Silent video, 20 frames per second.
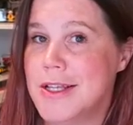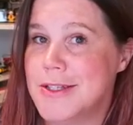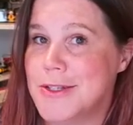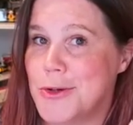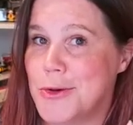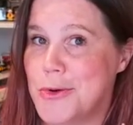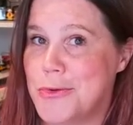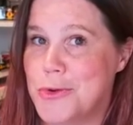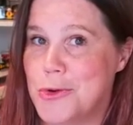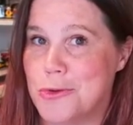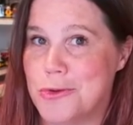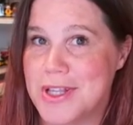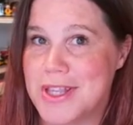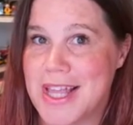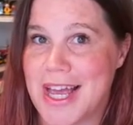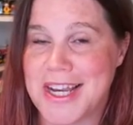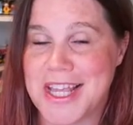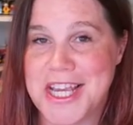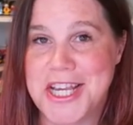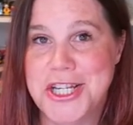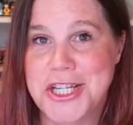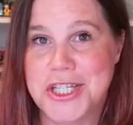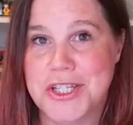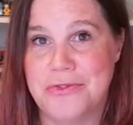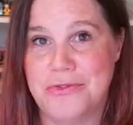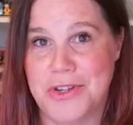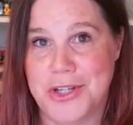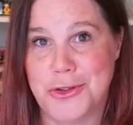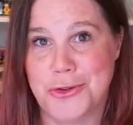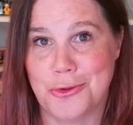So if you're in that
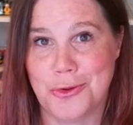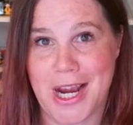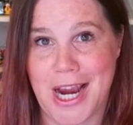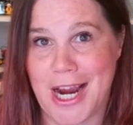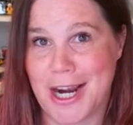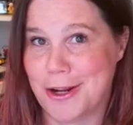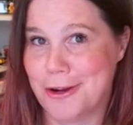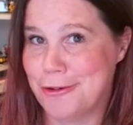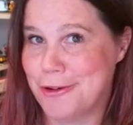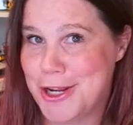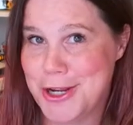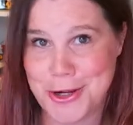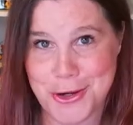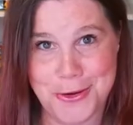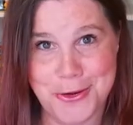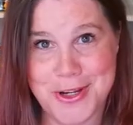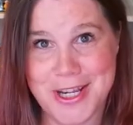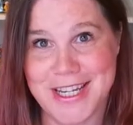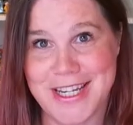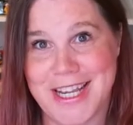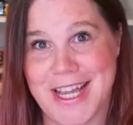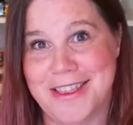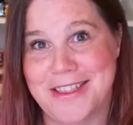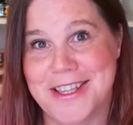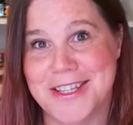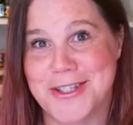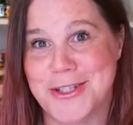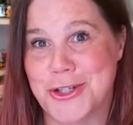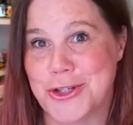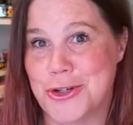individual category, you can get
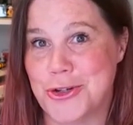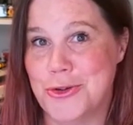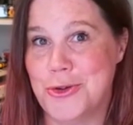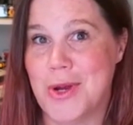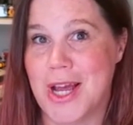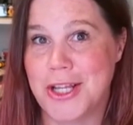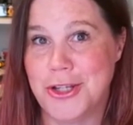this too,